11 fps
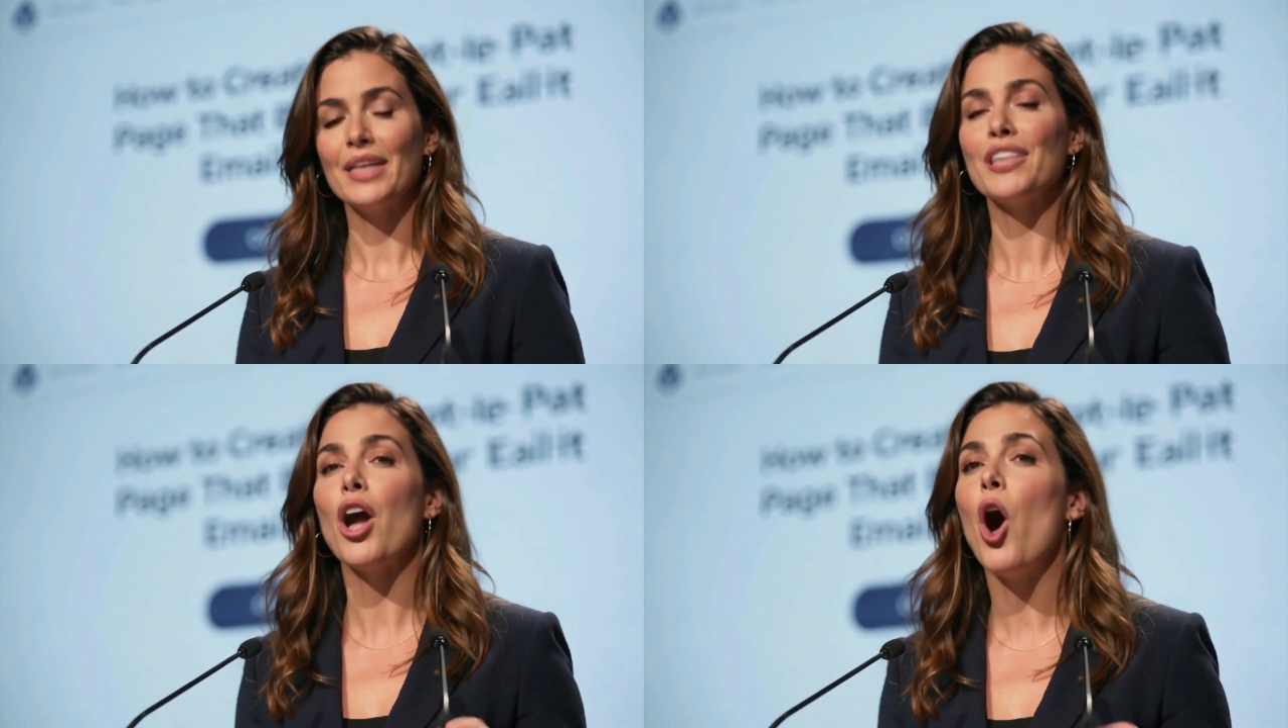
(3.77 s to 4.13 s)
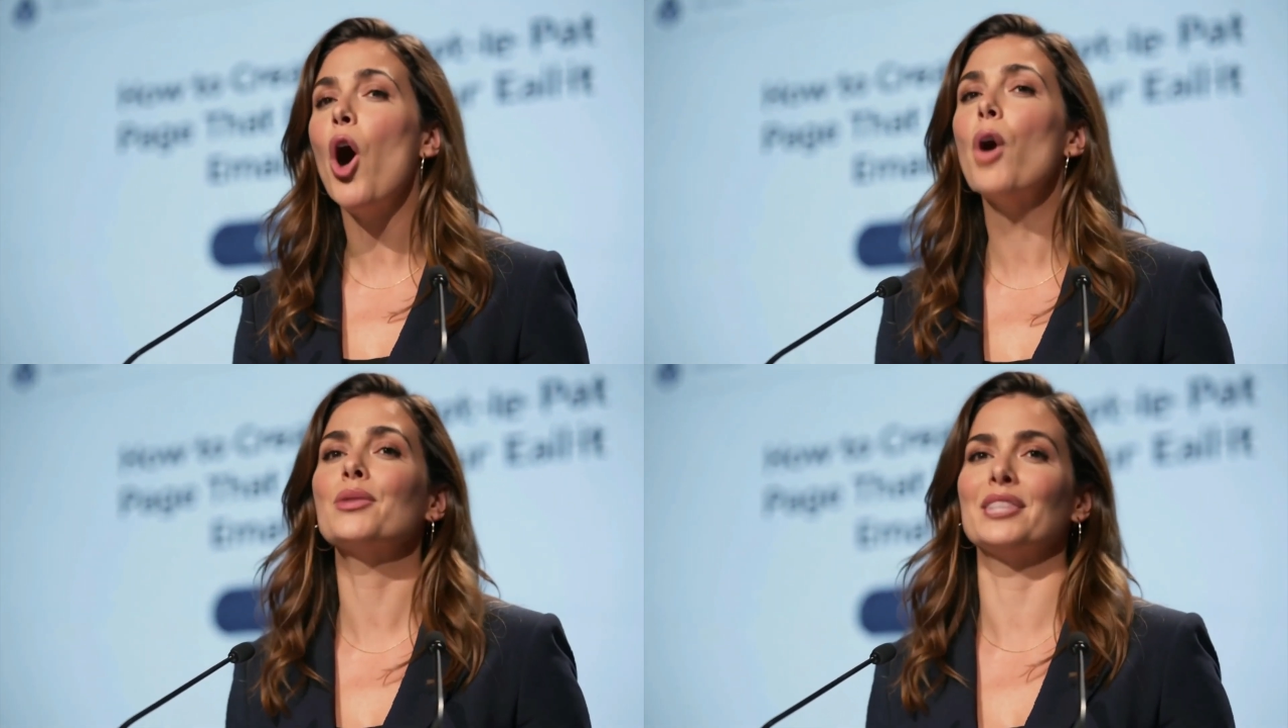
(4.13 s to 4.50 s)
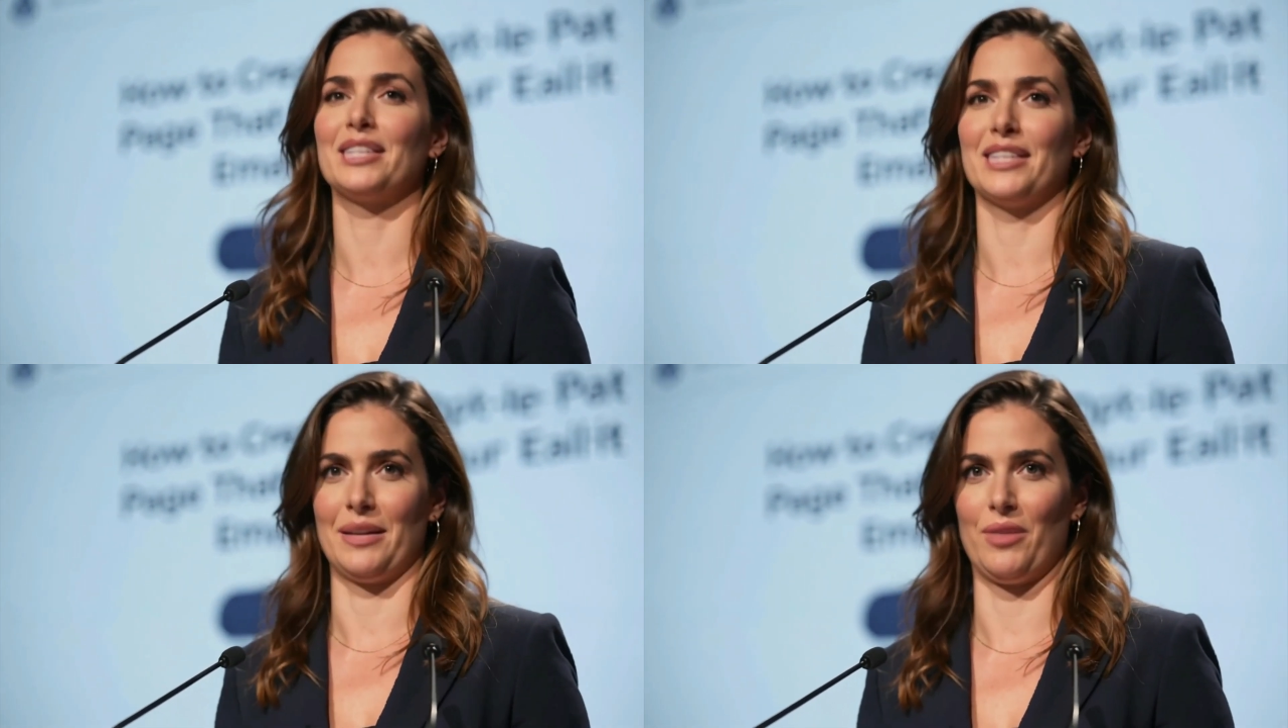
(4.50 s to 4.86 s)
They all
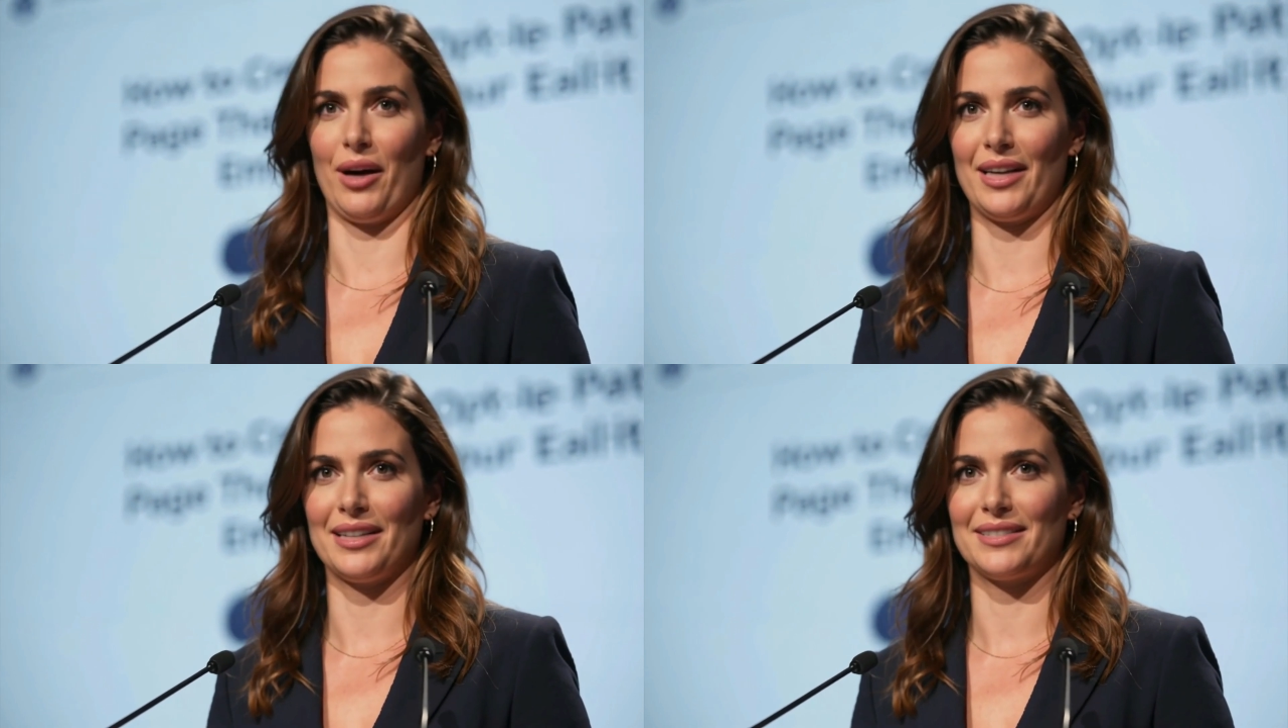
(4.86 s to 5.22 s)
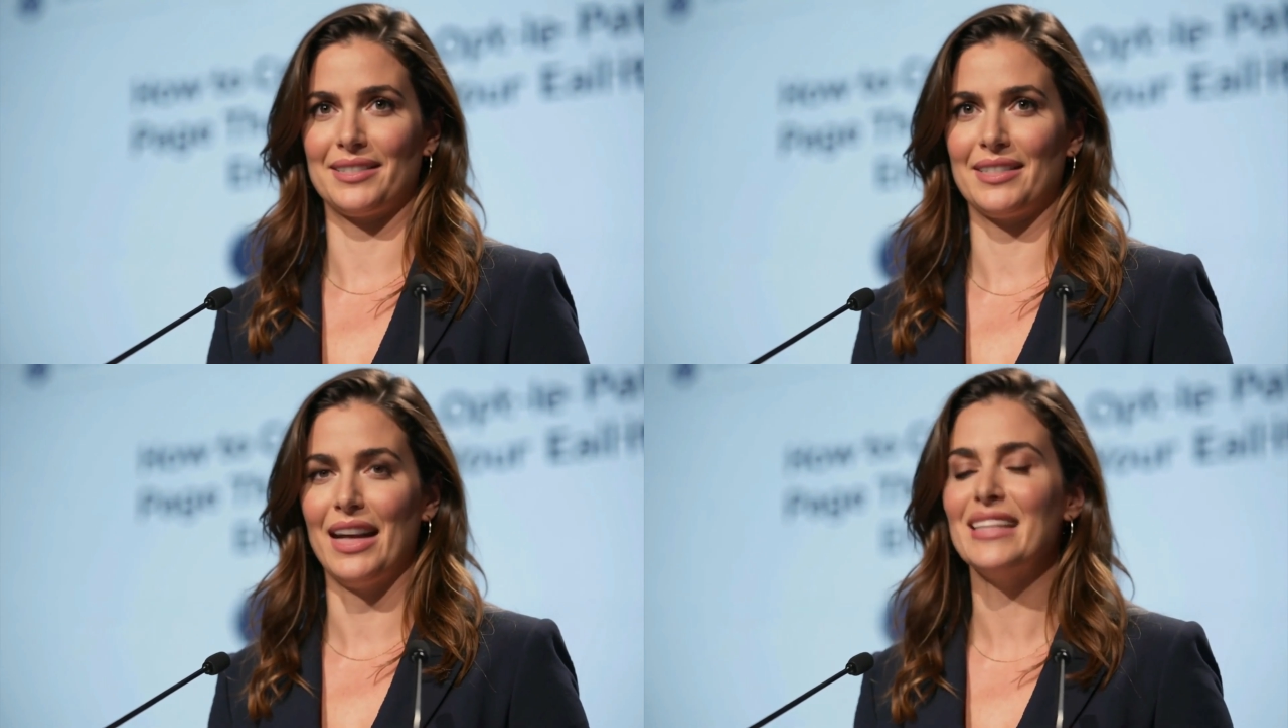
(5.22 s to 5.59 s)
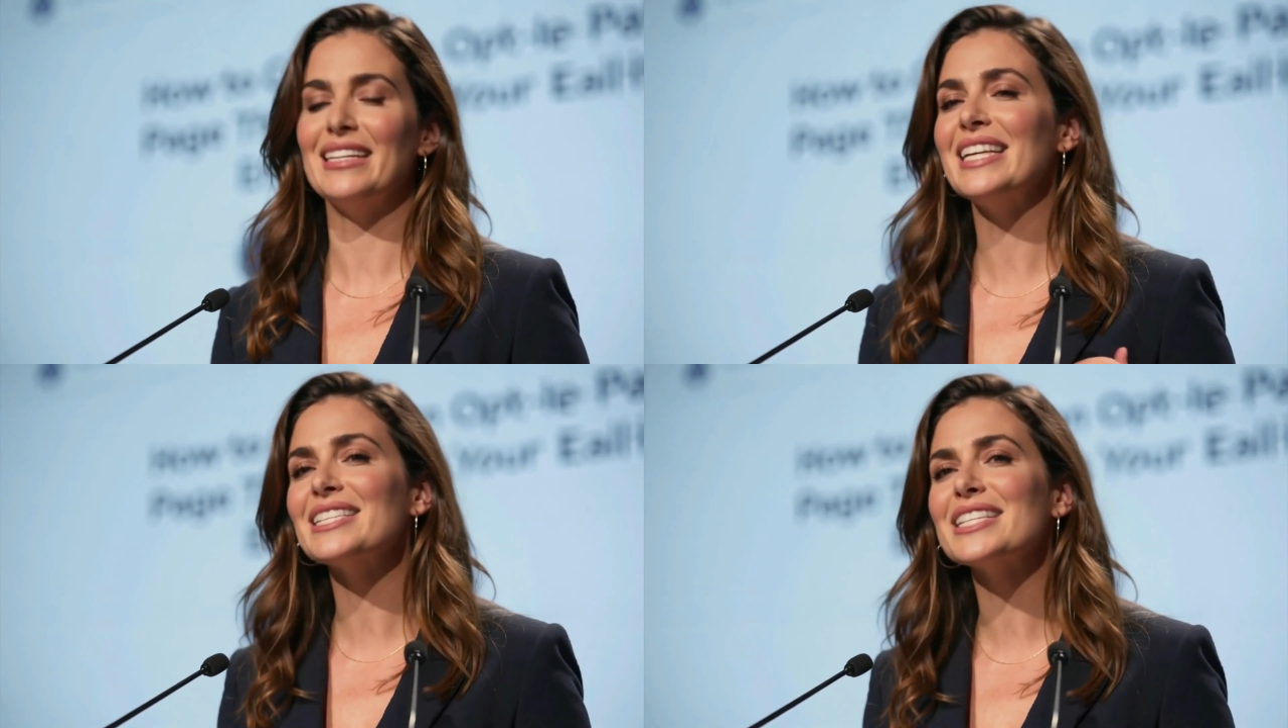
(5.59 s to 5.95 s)
build an email list. And
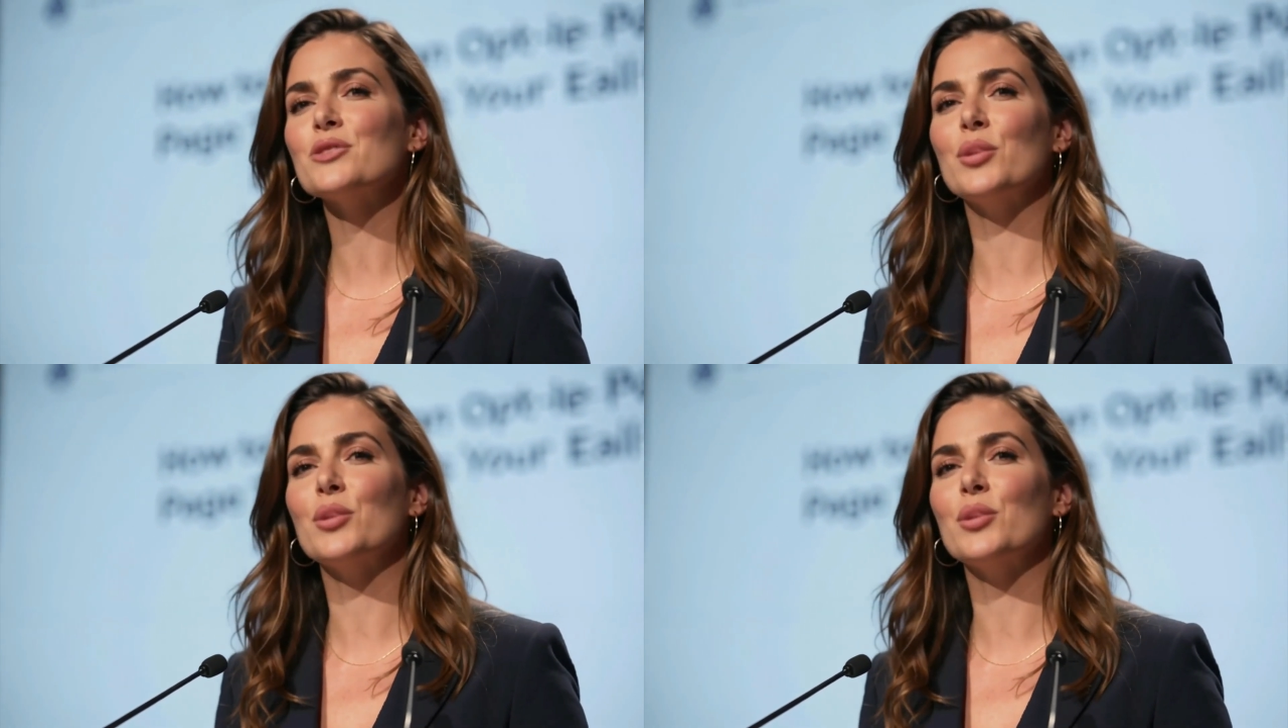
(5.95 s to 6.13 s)
the easiest